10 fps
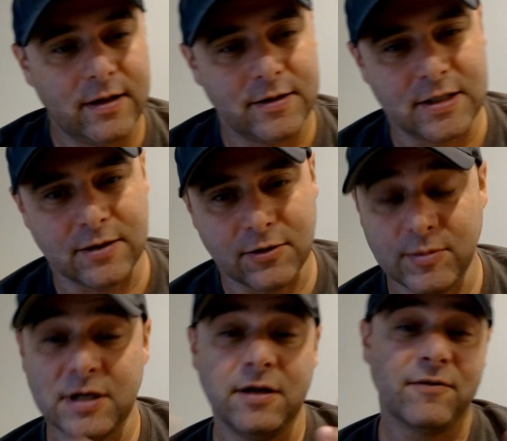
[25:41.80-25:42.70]
to a little
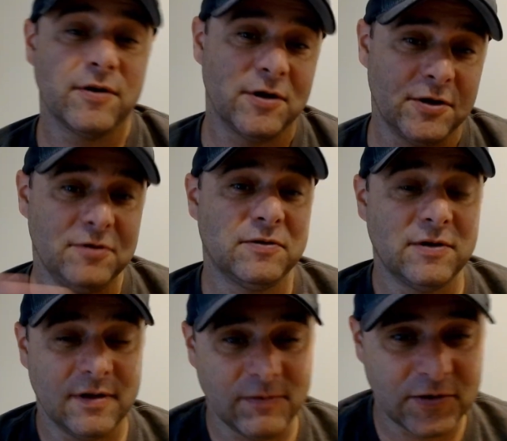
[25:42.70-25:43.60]
bit different. You're used
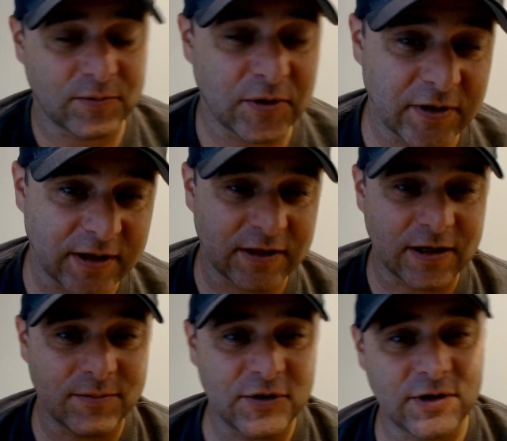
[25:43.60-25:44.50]
to the whispering and the
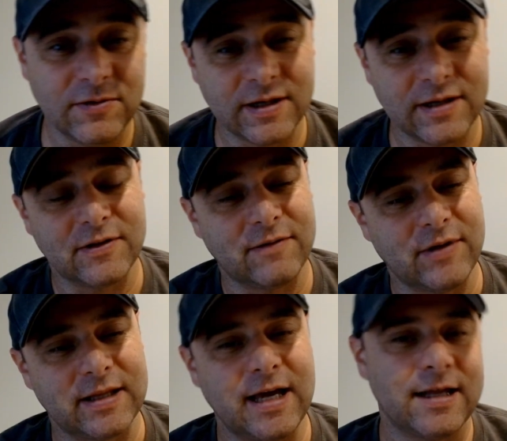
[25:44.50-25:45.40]
gum chewing and stuff
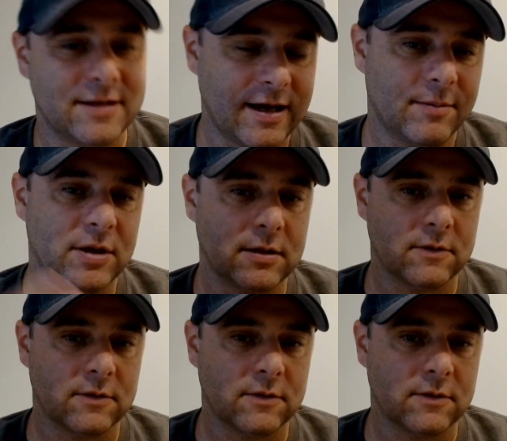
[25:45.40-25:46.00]
like that, tapping.